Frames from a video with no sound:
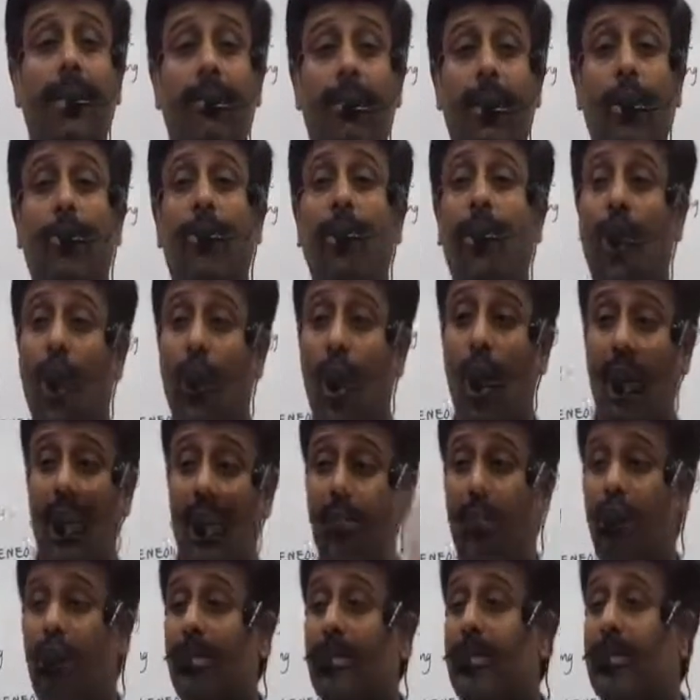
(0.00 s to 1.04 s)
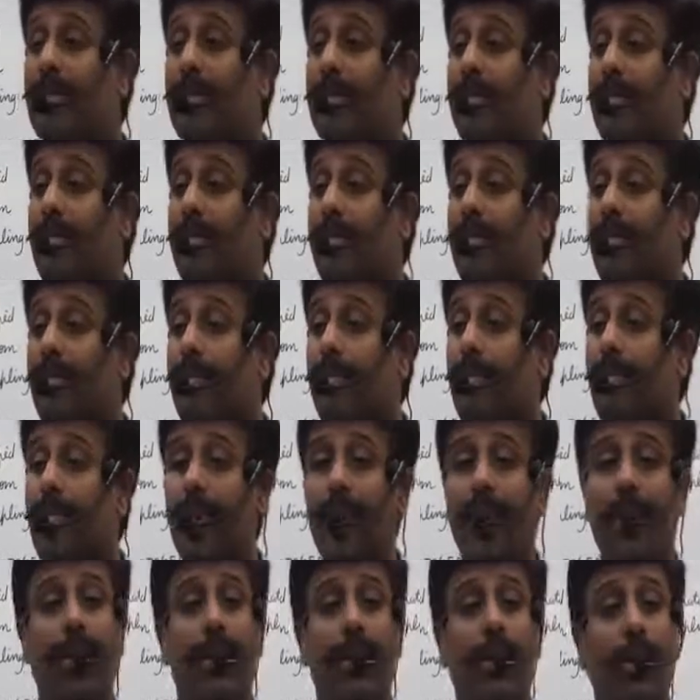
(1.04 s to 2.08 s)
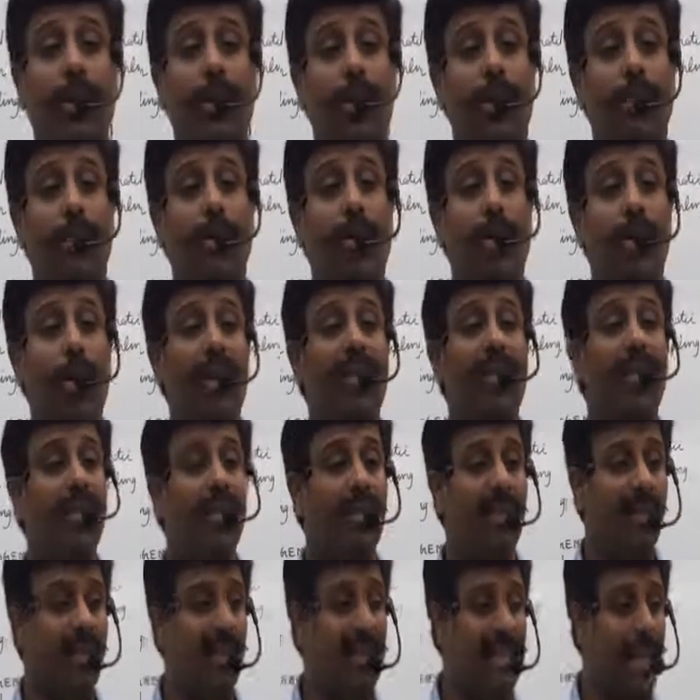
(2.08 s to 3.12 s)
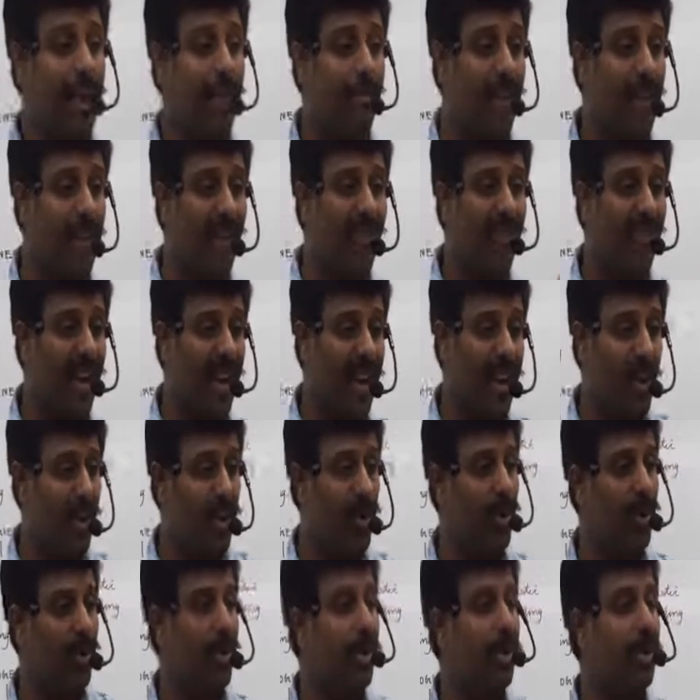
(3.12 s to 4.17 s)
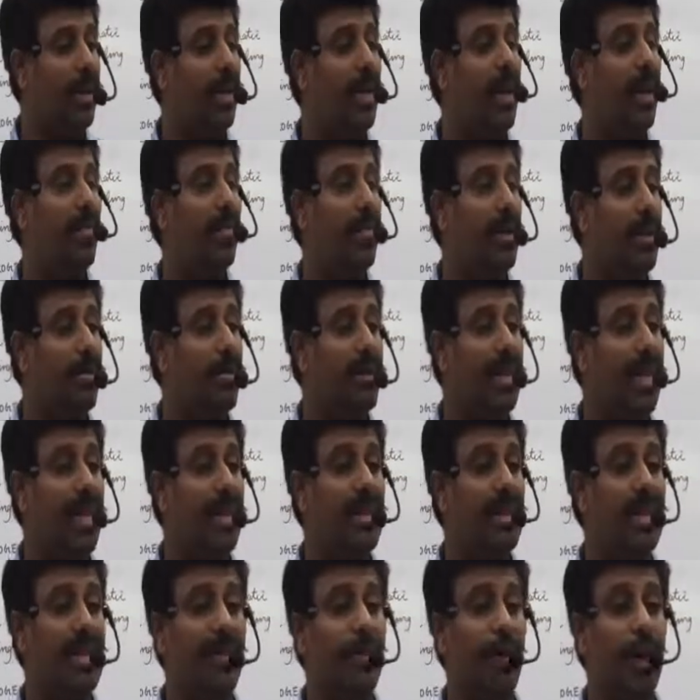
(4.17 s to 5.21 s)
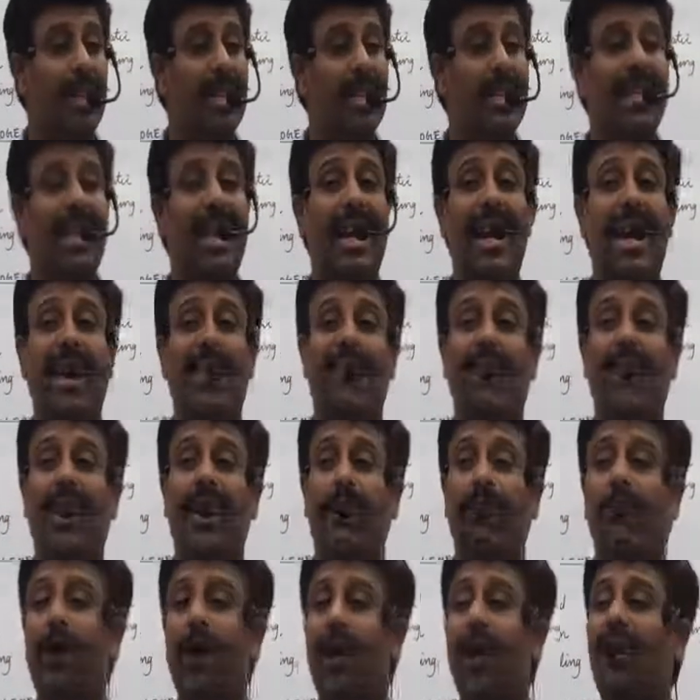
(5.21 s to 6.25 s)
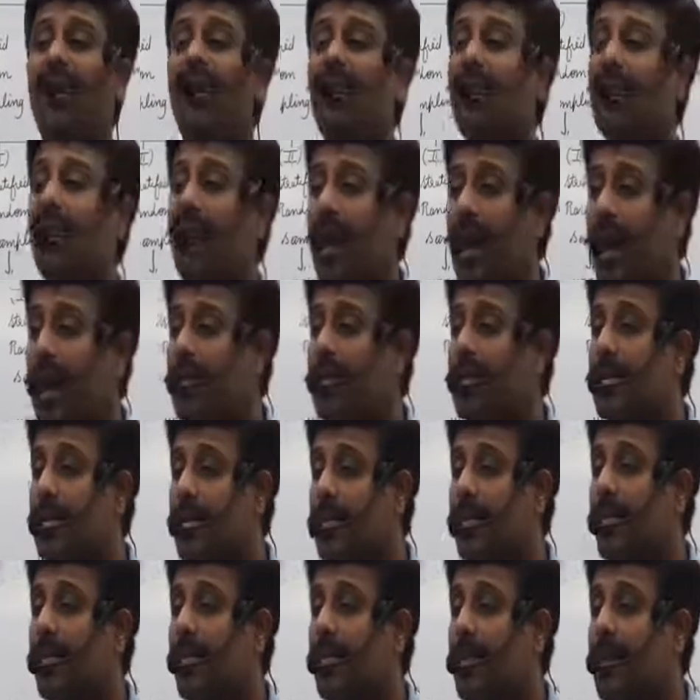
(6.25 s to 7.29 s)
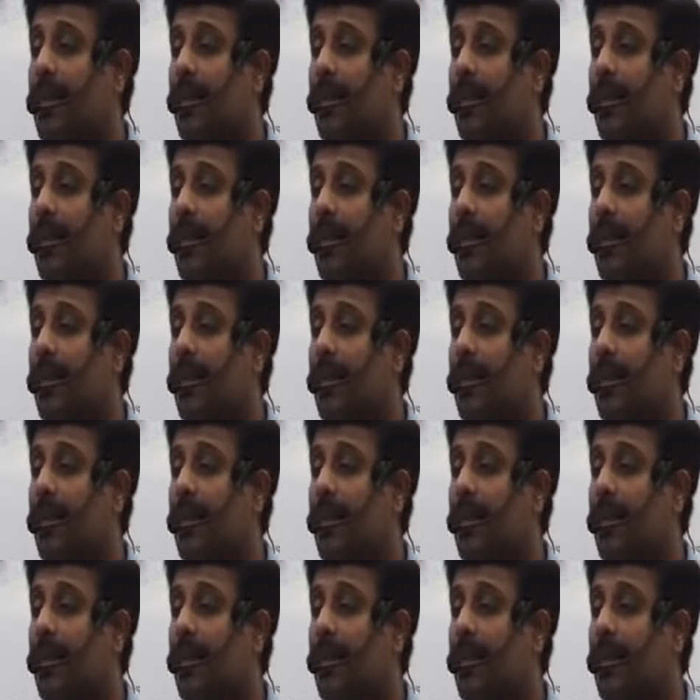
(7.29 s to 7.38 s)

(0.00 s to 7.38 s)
Will you put on all the bulbs? No. You will put on sample of 5 to 10 bulbs and see what is their life in number of hours.